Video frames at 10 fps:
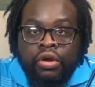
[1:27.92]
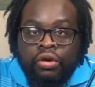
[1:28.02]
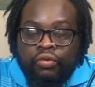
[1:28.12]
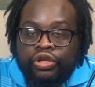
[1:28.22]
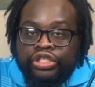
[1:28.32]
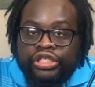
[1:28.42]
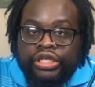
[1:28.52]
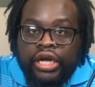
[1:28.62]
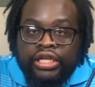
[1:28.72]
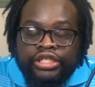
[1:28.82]
was just
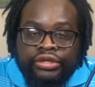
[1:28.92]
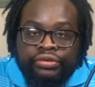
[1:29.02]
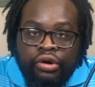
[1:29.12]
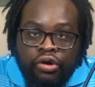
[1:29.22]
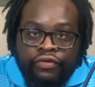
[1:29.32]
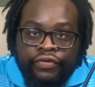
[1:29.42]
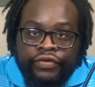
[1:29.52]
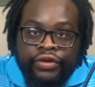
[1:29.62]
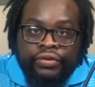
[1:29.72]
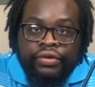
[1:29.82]
a general
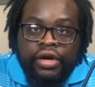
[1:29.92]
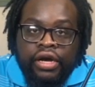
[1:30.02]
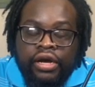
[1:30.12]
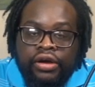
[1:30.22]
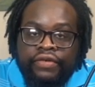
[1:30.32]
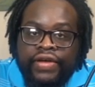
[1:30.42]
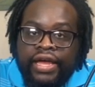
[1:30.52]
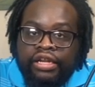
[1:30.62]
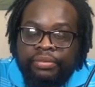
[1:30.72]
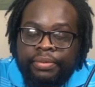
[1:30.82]
overview of how
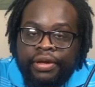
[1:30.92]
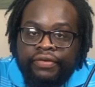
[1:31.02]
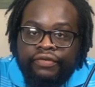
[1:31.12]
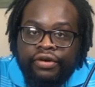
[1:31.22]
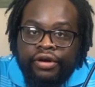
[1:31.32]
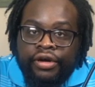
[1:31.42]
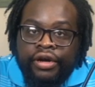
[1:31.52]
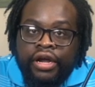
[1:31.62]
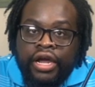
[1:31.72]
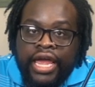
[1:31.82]
to prepare for
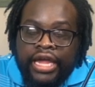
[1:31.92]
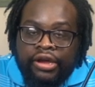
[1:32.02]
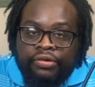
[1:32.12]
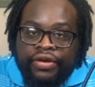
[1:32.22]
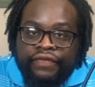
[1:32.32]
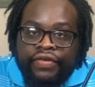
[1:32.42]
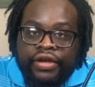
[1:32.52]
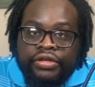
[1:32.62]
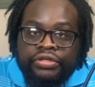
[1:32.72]
a career fair.